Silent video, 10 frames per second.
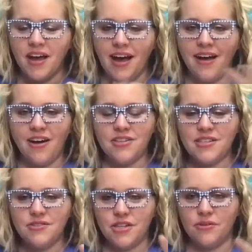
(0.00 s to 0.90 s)
I
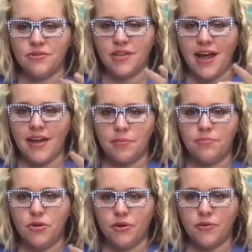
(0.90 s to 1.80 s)
also don't like
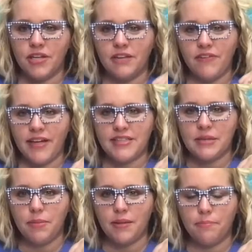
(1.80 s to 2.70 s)
doing really fancy
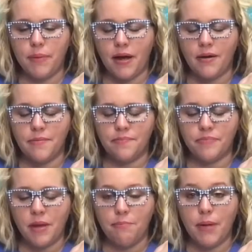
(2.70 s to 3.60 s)
bo- um,
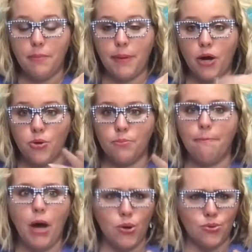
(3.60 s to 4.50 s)
bo-
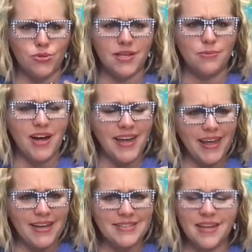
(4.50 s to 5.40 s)
bows. Why can't
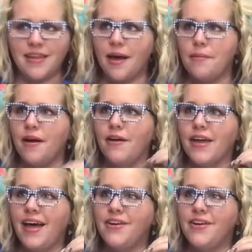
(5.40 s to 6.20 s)
I say that? I, can't,